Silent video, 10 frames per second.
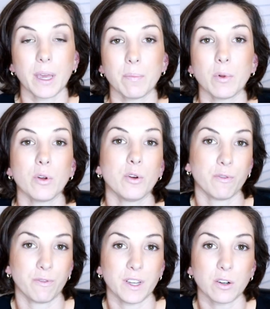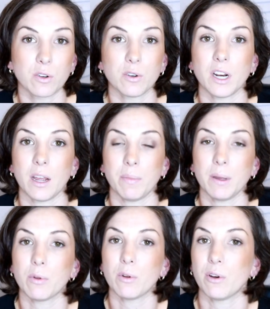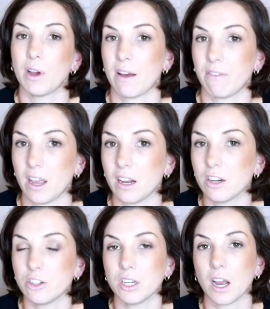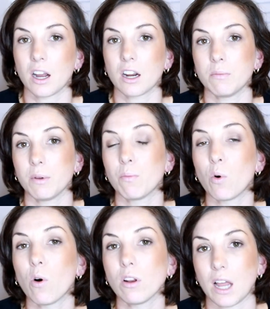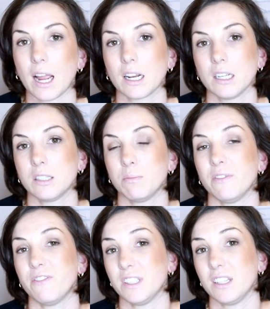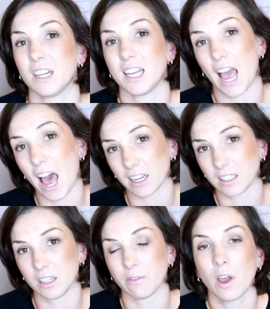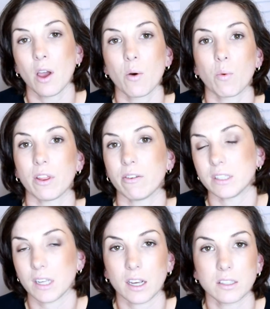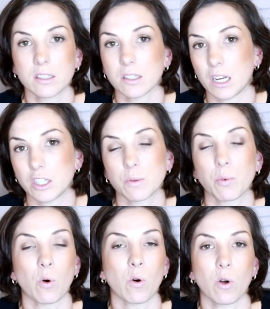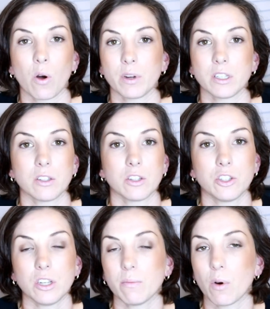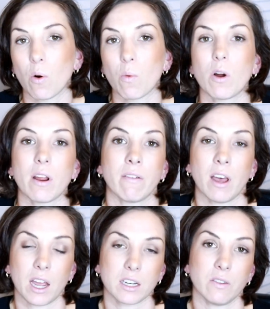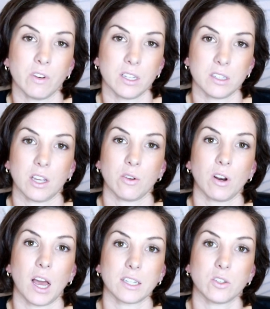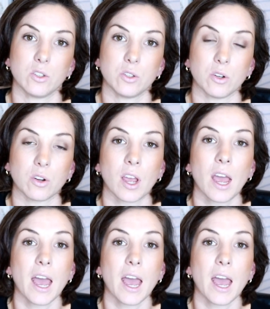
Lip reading: People who feel good and people who have energy are going to be more likely to be physically active, whether it's exercise, sport, or going to the gym, or whatever activities that you like to do.